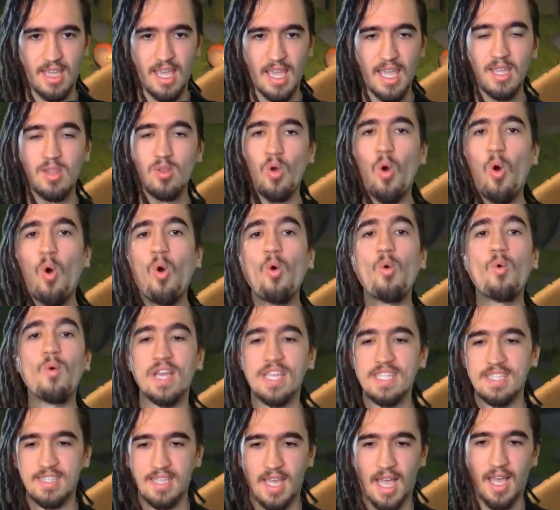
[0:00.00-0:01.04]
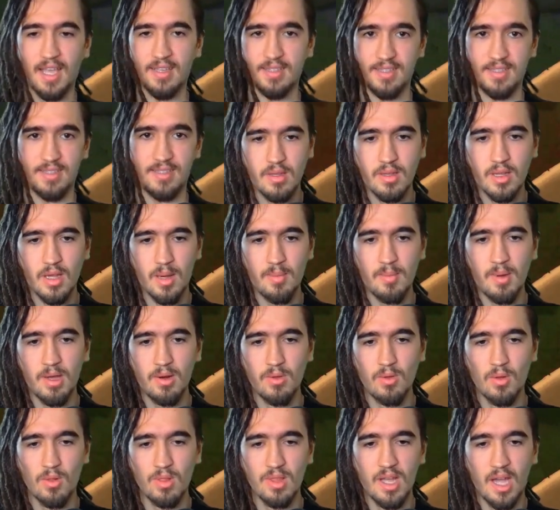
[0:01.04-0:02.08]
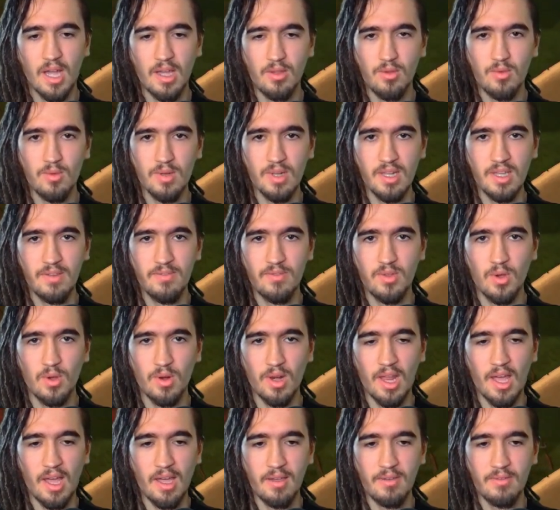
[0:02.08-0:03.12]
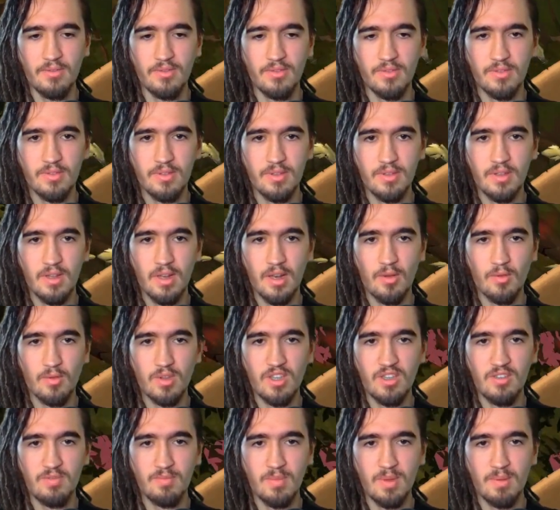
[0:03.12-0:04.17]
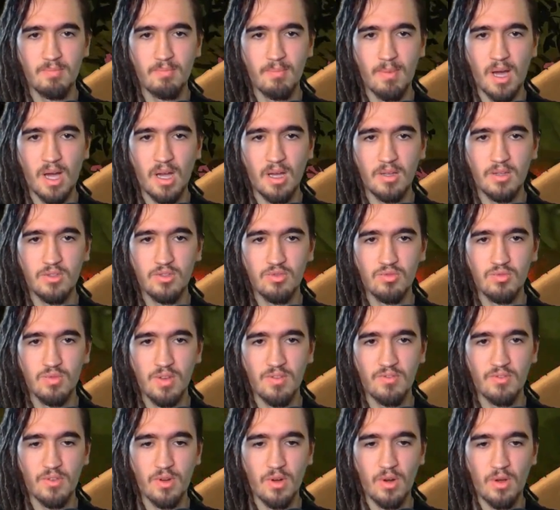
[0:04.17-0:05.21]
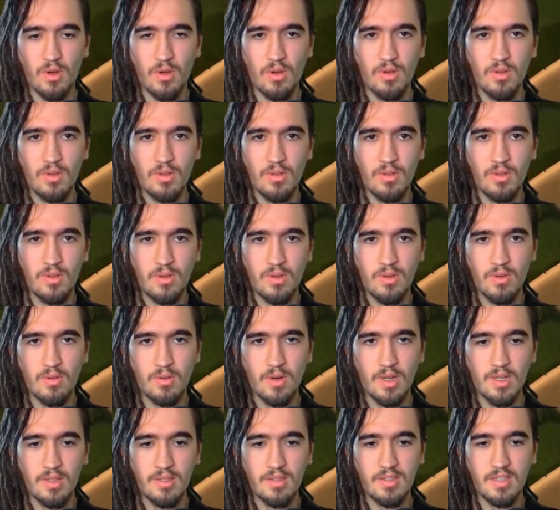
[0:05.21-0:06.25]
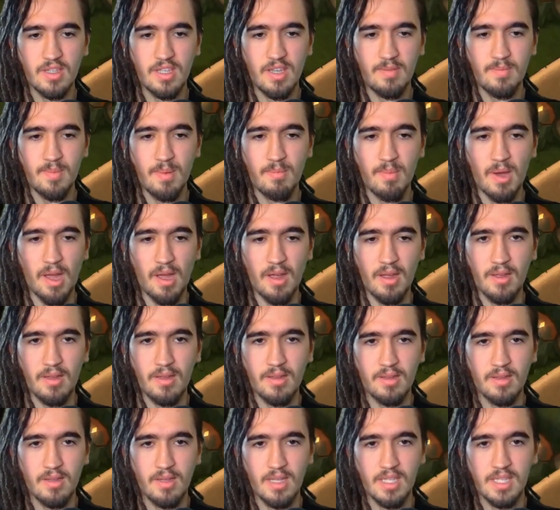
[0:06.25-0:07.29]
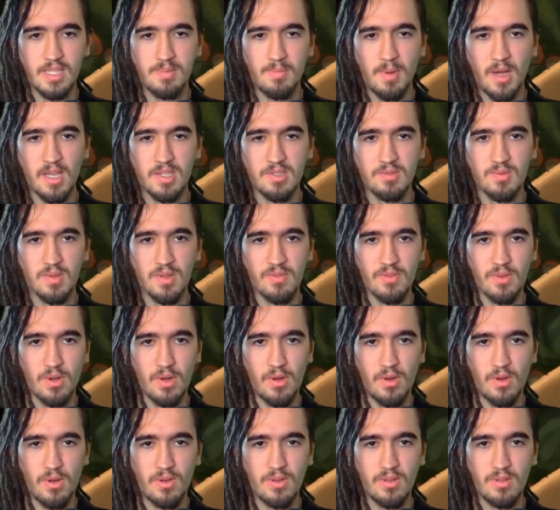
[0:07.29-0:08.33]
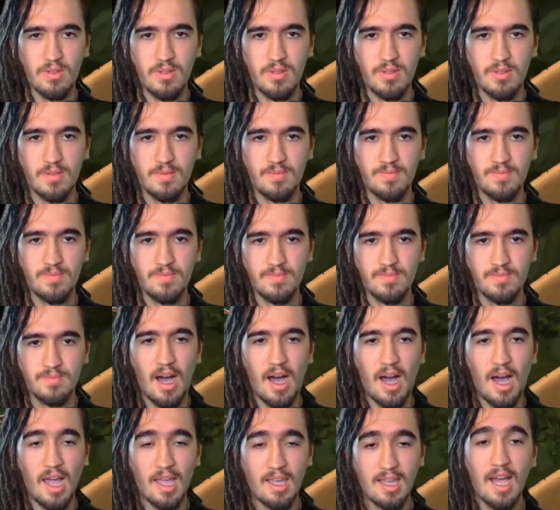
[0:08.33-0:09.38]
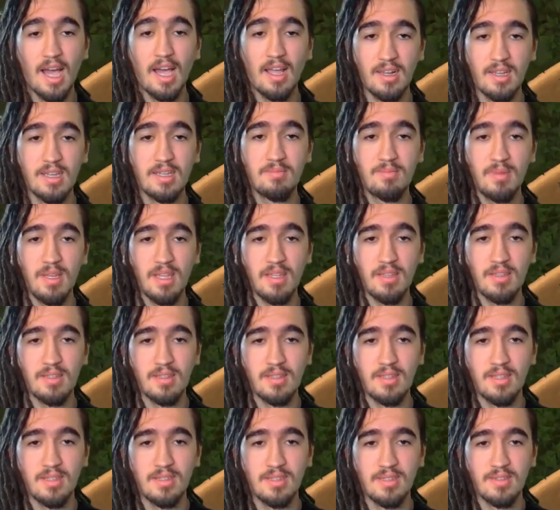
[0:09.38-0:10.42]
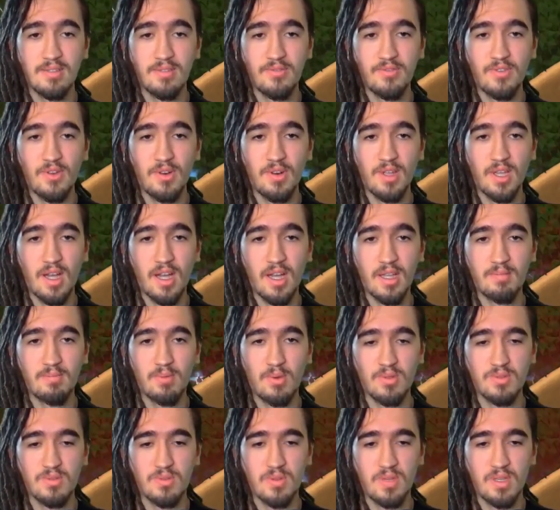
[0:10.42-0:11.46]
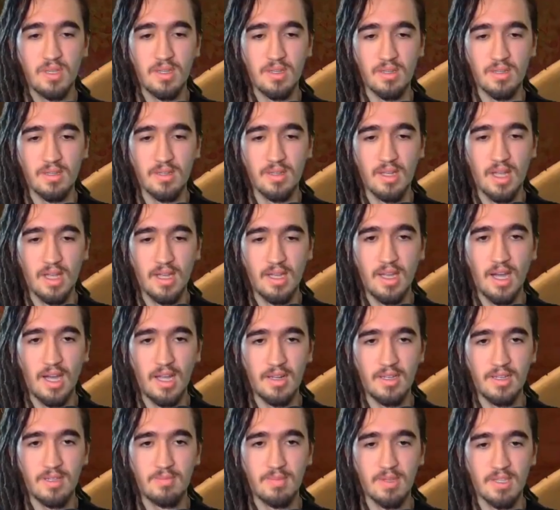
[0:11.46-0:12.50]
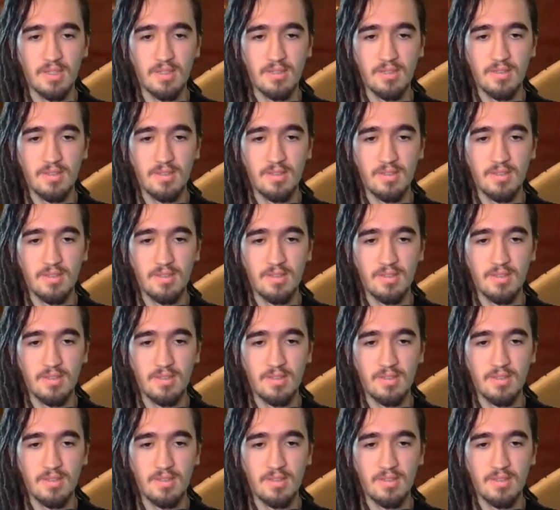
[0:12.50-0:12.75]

It always has. Come on, old guy, you lived your life. Now give me my swift claw. Alright, give me my. It's my swift claw. I gotta admit, this is a very hard boss to kill. I gotta admit.